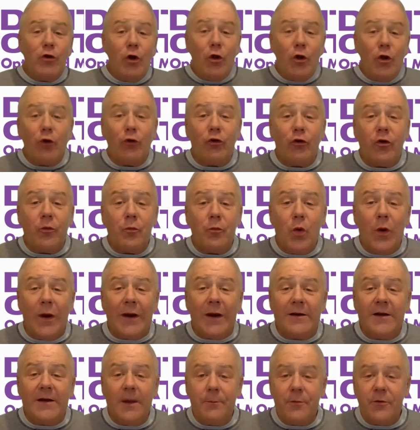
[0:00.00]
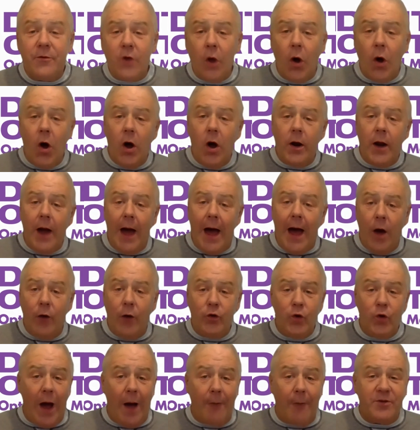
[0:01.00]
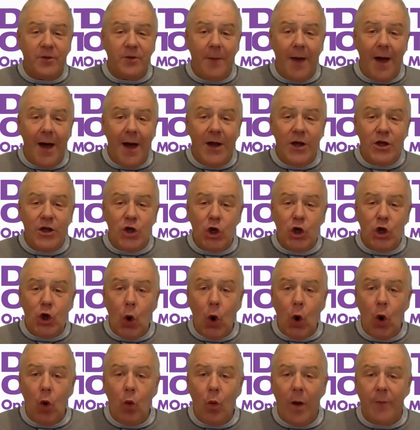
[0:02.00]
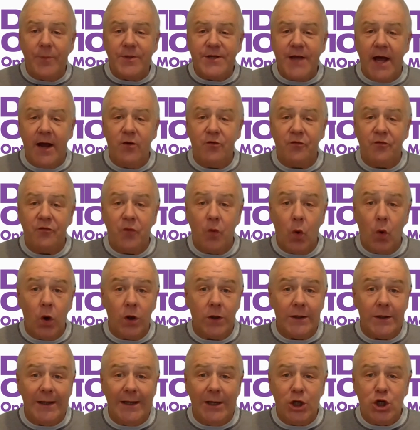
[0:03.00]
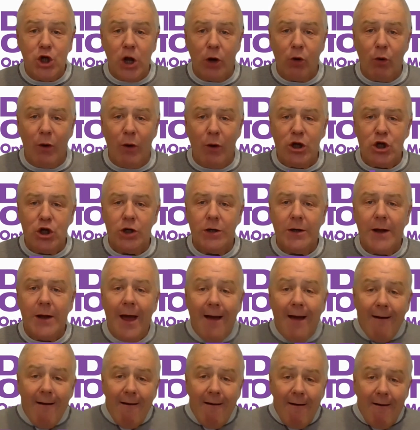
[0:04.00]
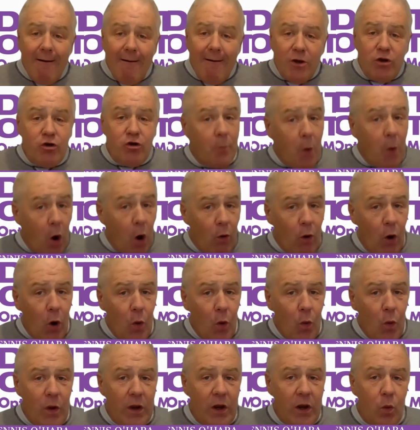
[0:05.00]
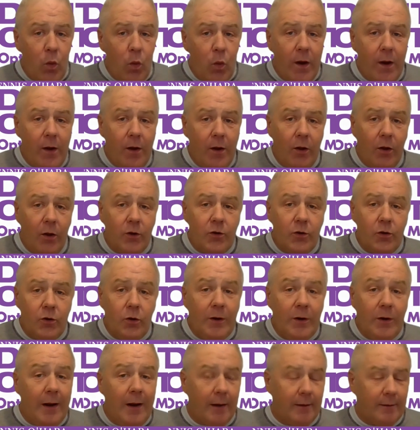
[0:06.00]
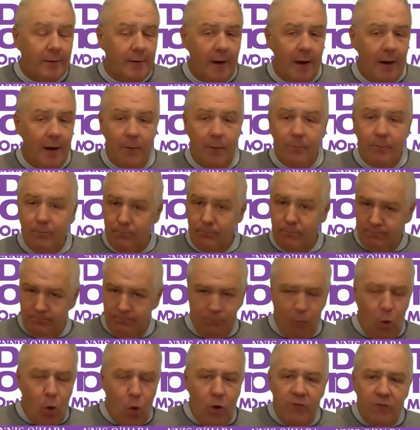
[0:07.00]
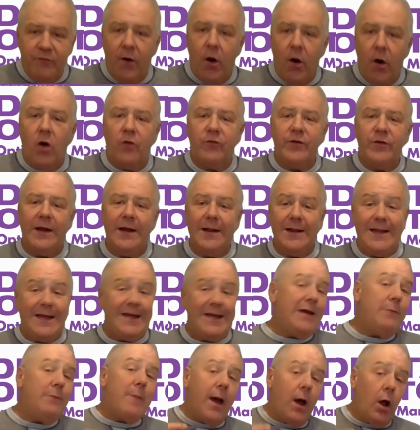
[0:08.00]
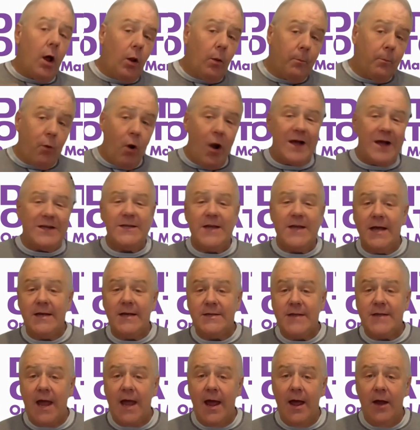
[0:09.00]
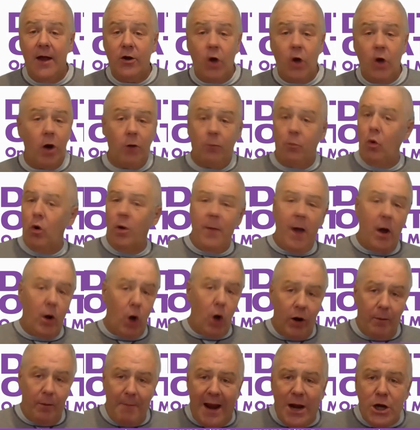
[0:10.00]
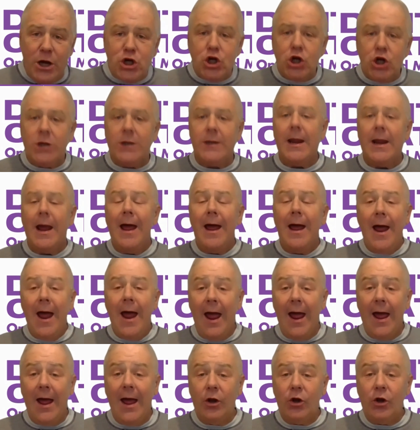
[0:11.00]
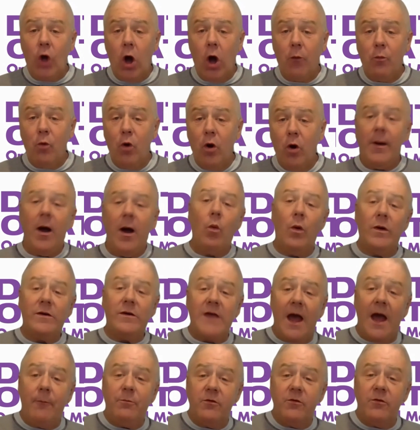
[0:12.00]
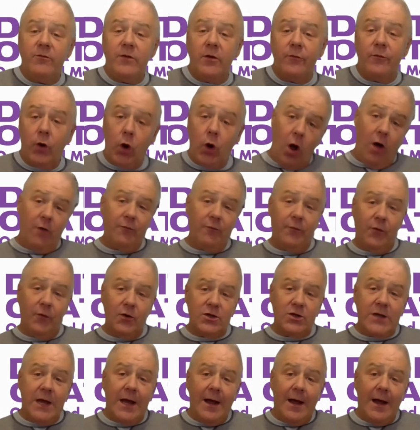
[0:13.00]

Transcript: those are some quick tips on how to optimize your website for lead generation. Tomorrow, we will get more involved in the email process and talk more about automation and talk more about what types of different offers